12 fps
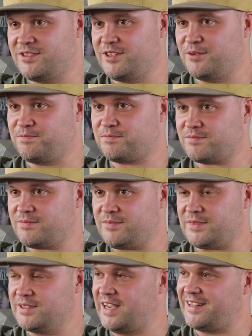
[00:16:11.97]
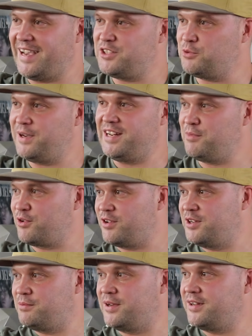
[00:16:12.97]
So I'd like to be an
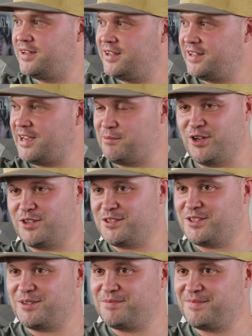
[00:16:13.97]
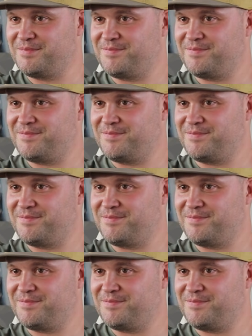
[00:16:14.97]
immigrant, but I'm not. So.